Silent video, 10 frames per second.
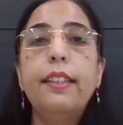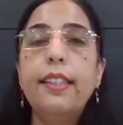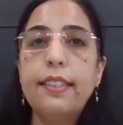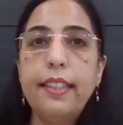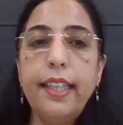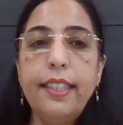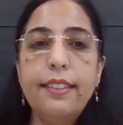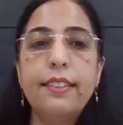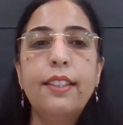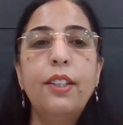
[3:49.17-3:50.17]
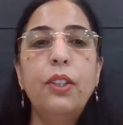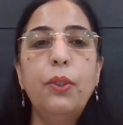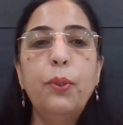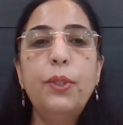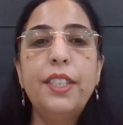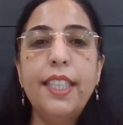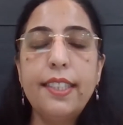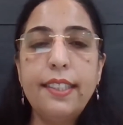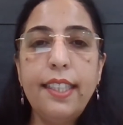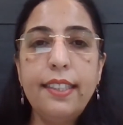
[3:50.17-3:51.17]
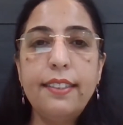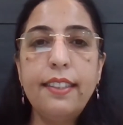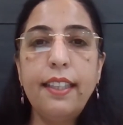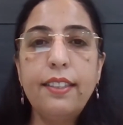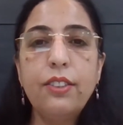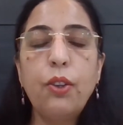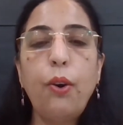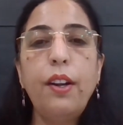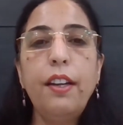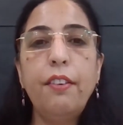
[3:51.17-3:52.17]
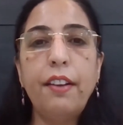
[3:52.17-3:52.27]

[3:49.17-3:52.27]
This leads to GST incidence on